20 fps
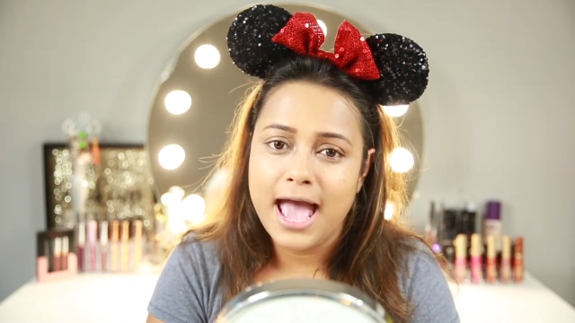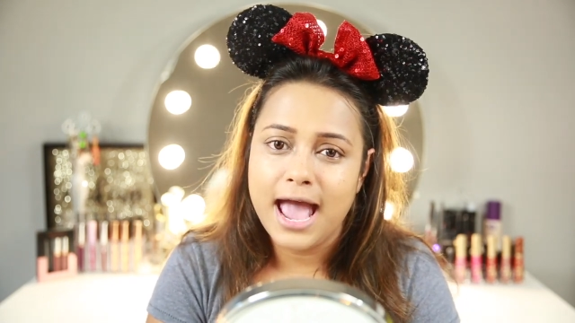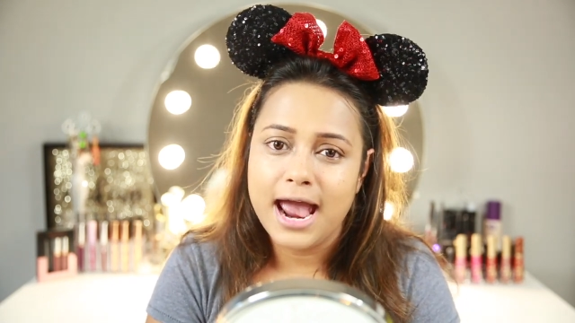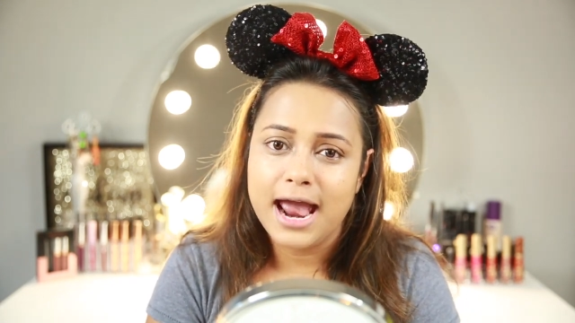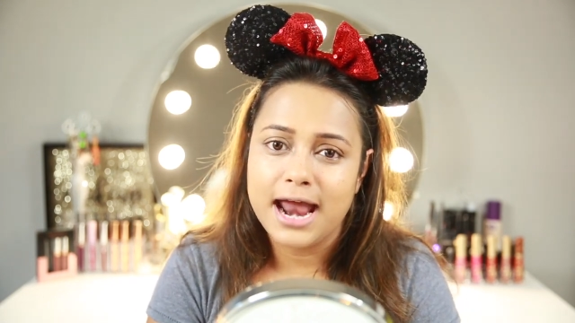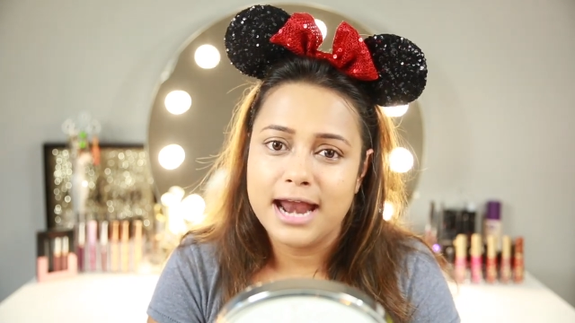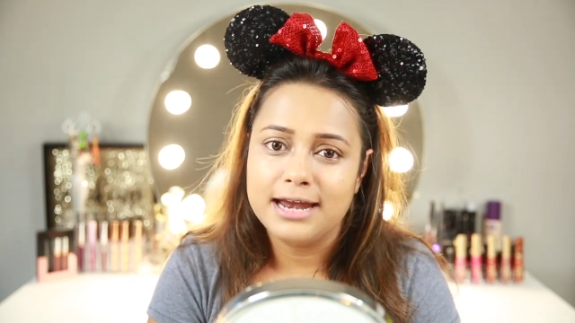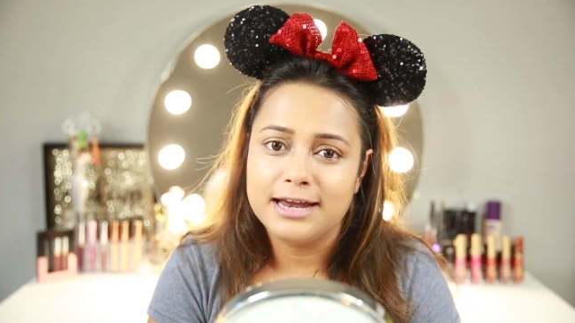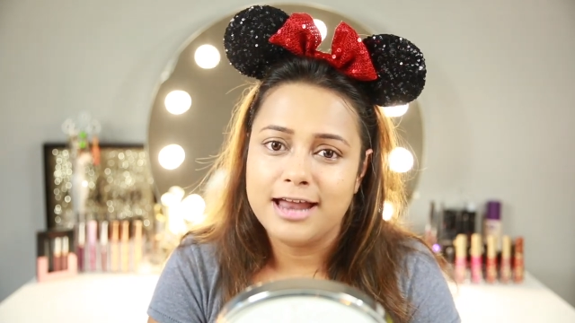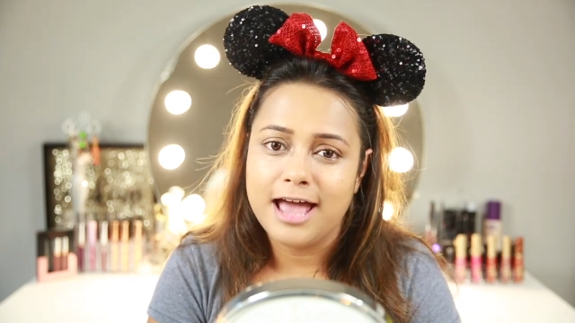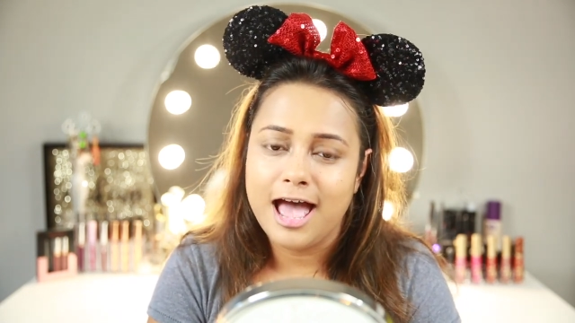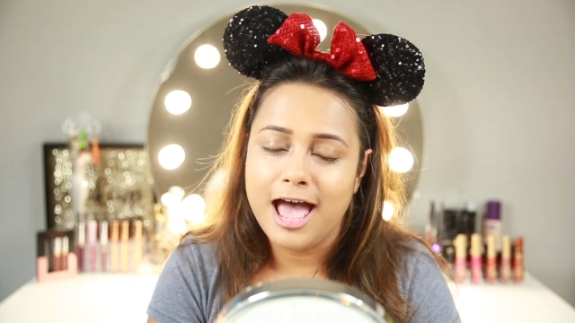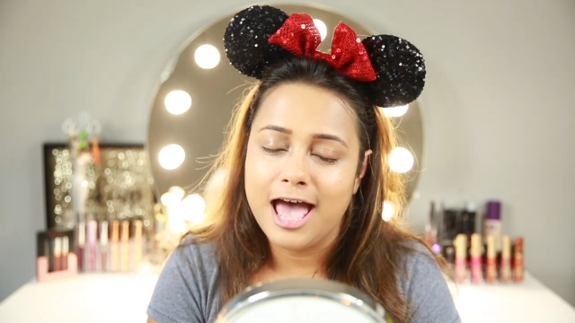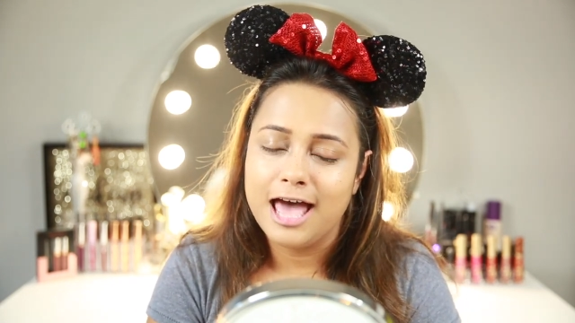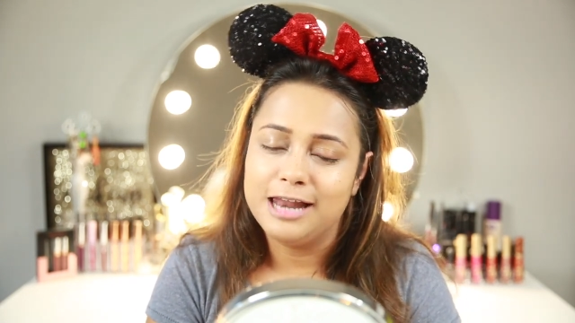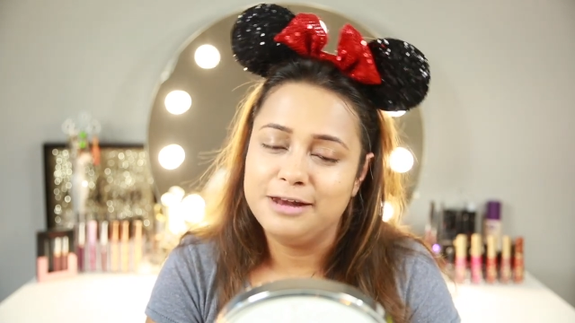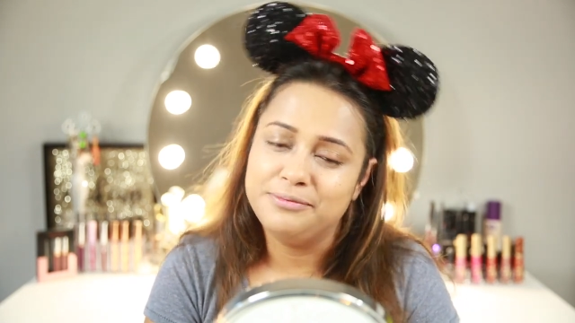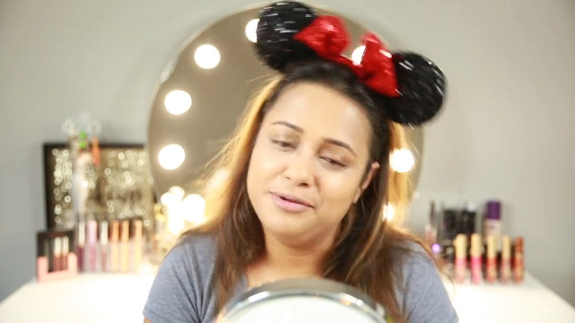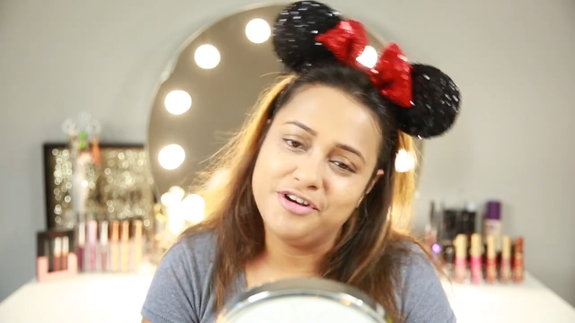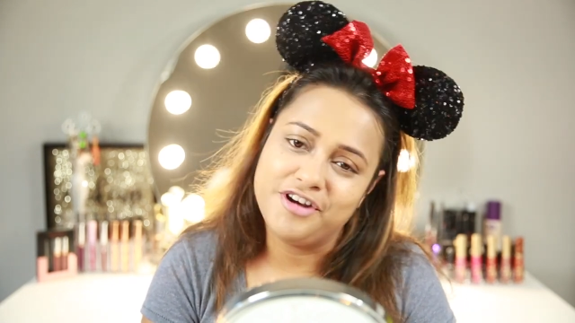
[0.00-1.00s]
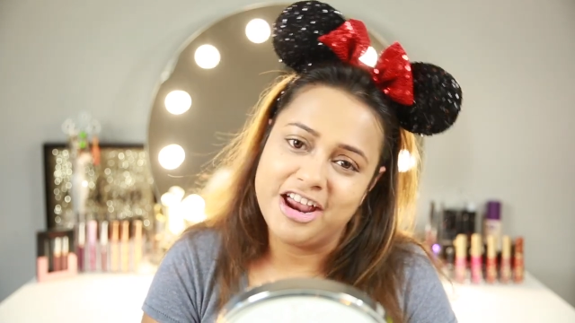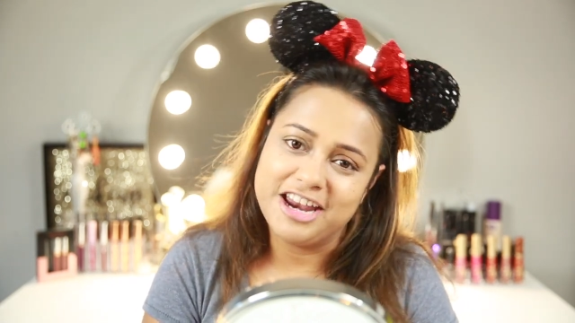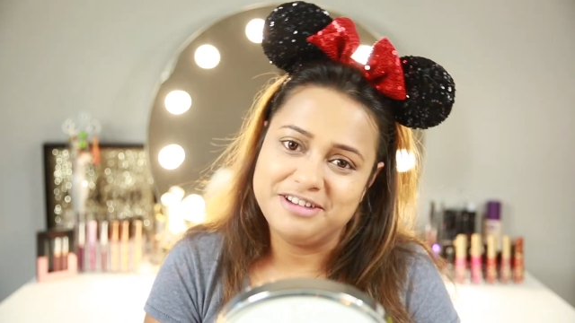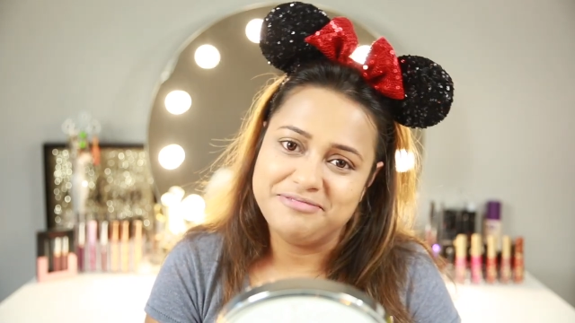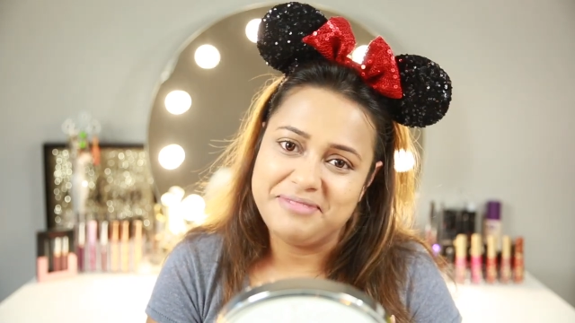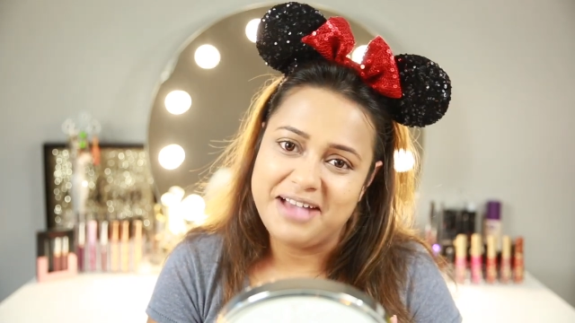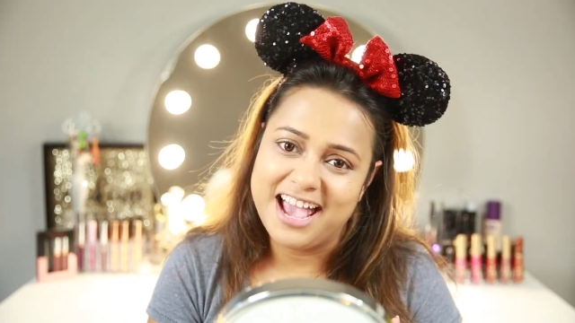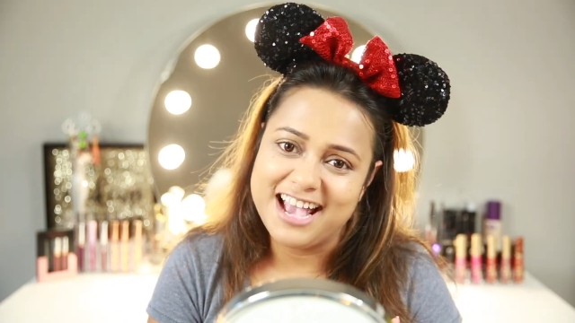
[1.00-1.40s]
and I'll be right